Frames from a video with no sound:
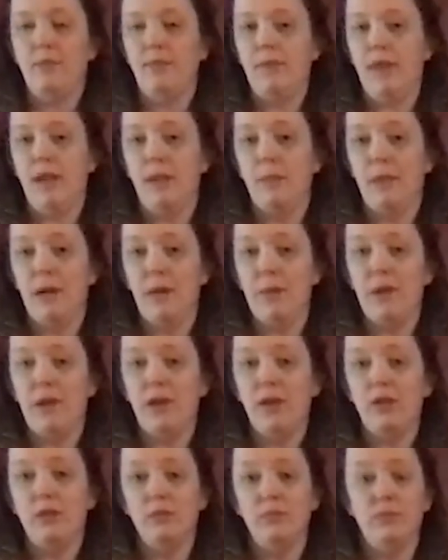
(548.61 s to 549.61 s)
In my
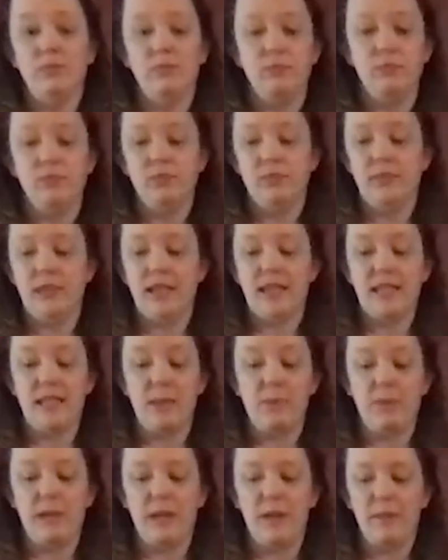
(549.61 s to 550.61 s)
bowl, like I
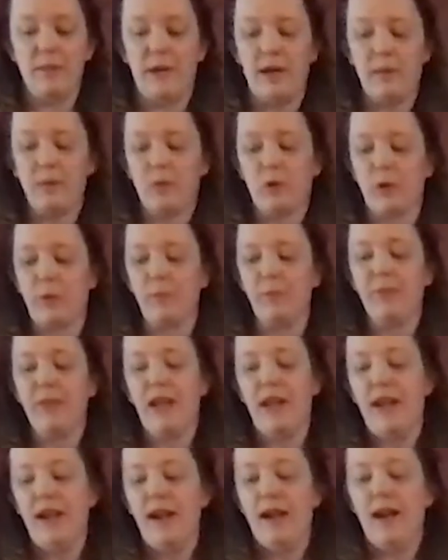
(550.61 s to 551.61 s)
said, plain popcorn.
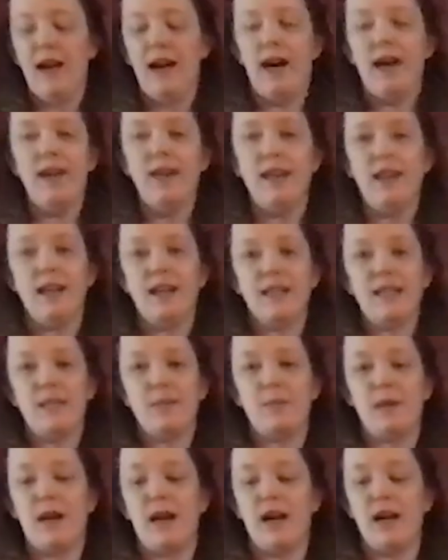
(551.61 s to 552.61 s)
I like to
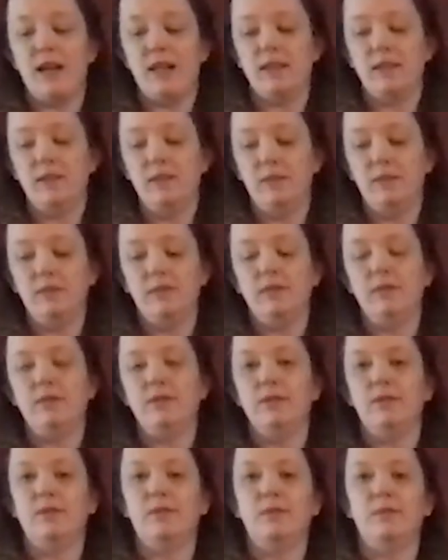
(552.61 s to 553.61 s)
buy
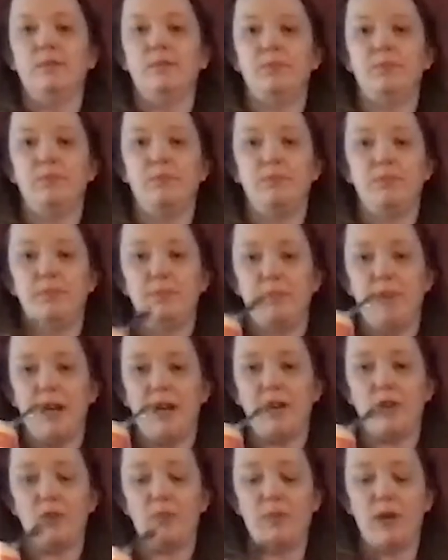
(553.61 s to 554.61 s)

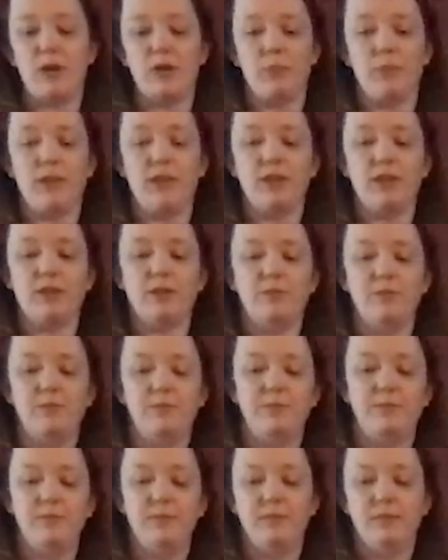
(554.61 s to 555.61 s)
powdered buttermilk.
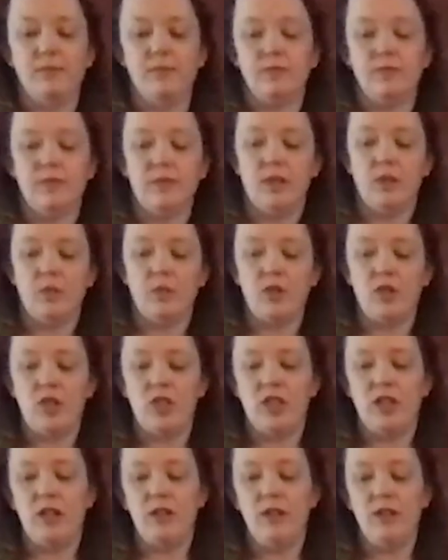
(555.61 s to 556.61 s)
What you
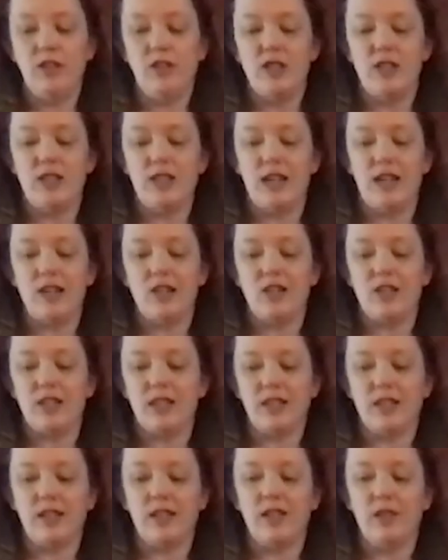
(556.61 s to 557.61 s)
do is you take just
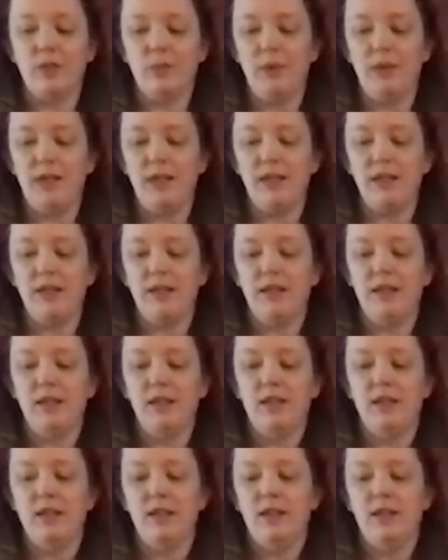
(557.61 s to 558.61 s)
a little bit
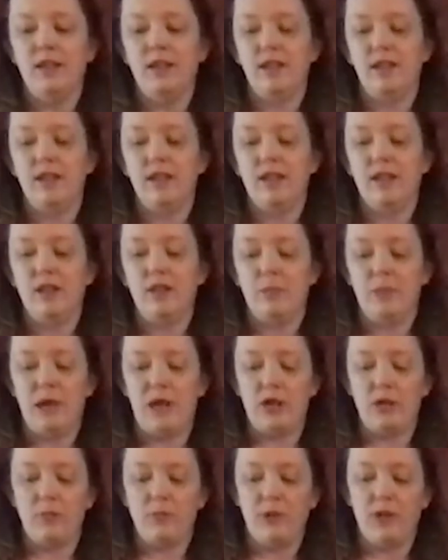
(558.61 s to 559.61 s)
of
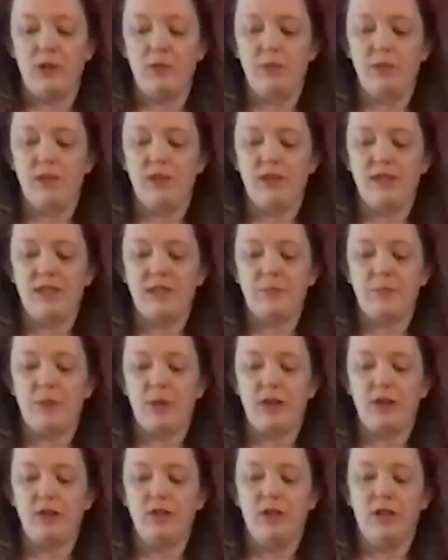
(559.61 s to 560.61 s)
powdered buttermilk,
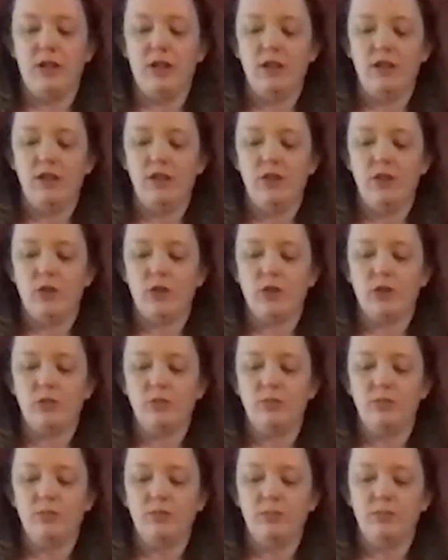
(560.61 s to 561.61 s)
sprinkle on your
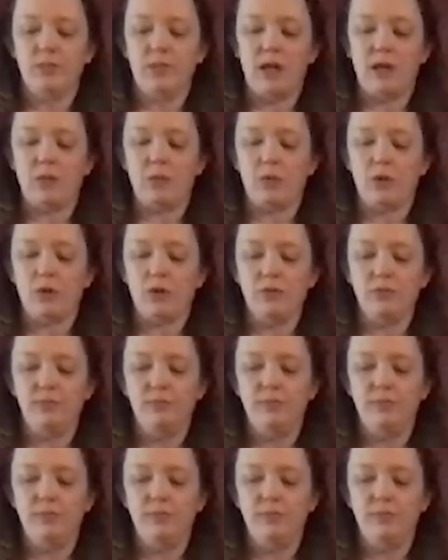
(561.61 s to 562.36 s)
popcorn.